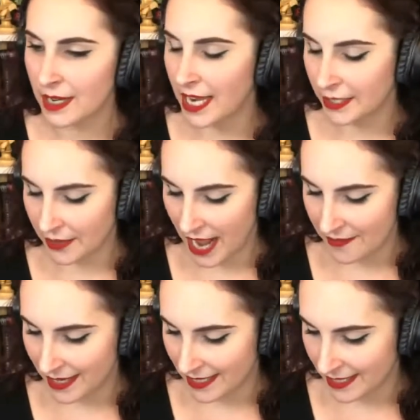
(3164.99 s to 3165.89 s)
I don't have it
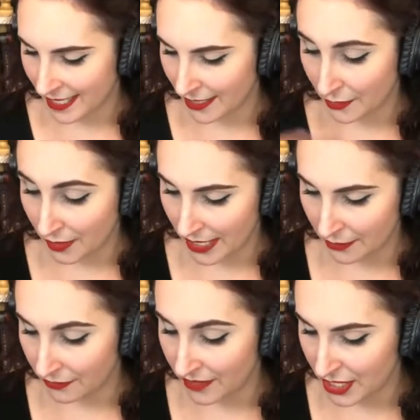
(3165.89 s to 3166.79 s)
as like a
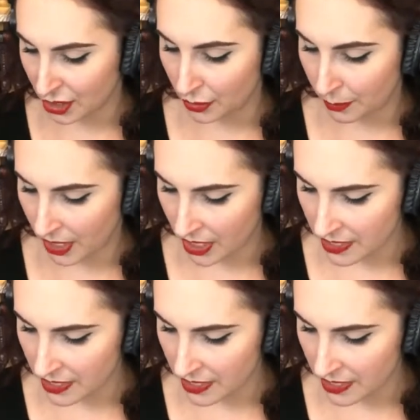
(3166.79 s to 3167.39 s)
physical book.